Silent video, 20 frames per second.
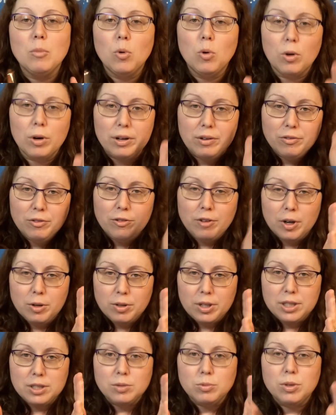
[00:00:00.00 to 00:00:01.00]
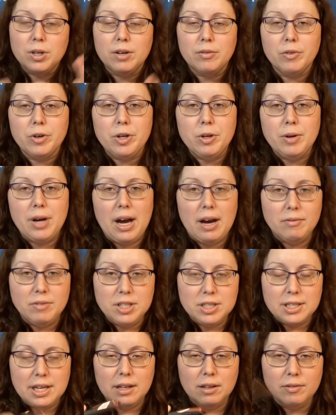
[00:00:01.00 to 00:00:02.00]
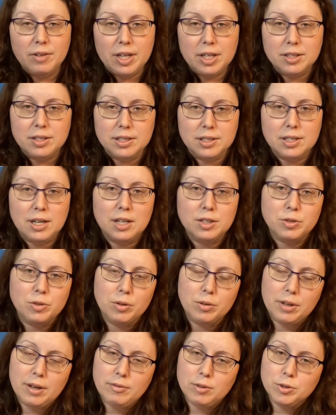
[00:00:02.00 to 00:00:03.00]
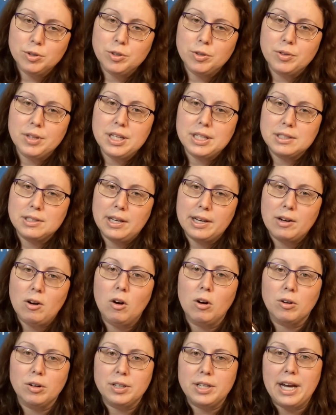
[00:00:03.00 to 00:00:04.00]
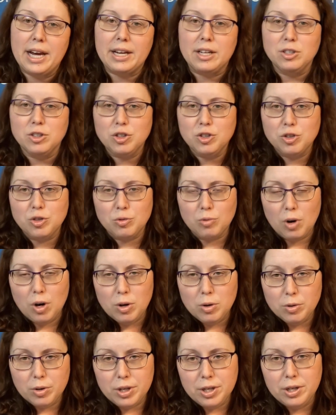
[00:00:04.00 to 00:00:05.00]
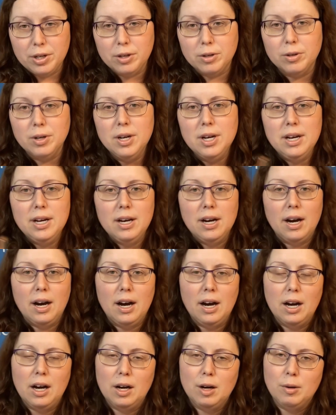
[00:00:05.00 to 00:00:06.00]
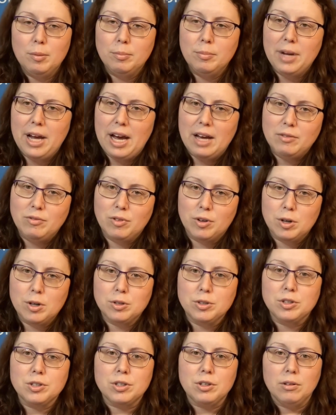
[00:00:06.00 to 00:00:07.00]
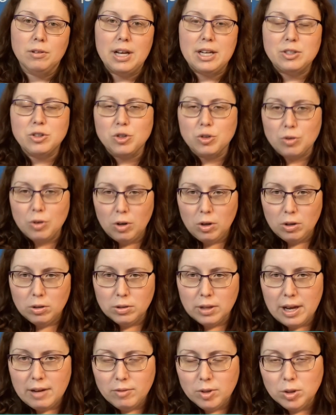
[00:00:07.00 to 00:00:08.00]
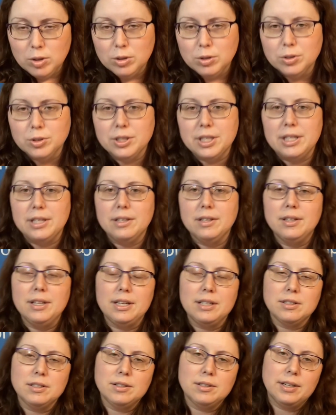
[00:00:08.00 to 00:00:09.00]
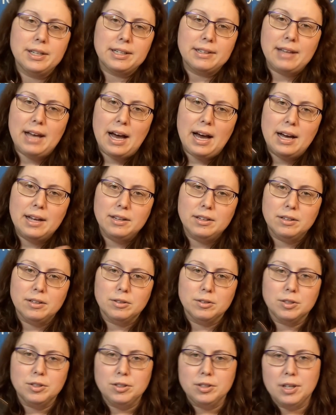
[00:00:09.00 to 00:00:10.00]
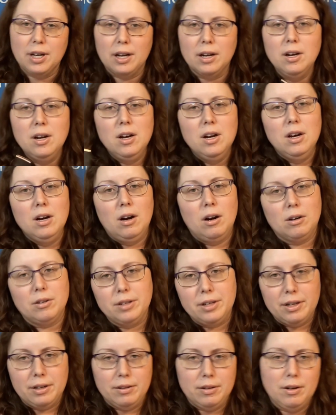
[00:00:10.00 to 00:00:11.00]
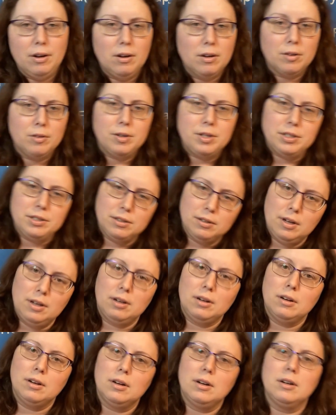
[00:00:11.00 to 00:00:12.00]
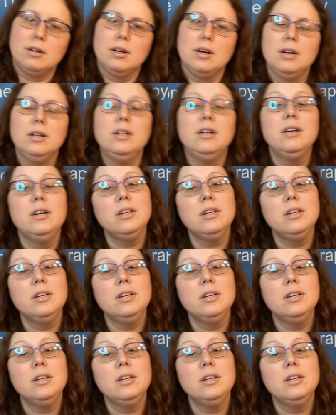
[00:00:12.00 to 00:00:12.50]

more in focus whenever you have these elevated testosterone levels. So things like heart attack and stroke, you know, um, adverse cholesterol levels and things like that, you know, so you got hardening of the arteries. Blah, blah, blah,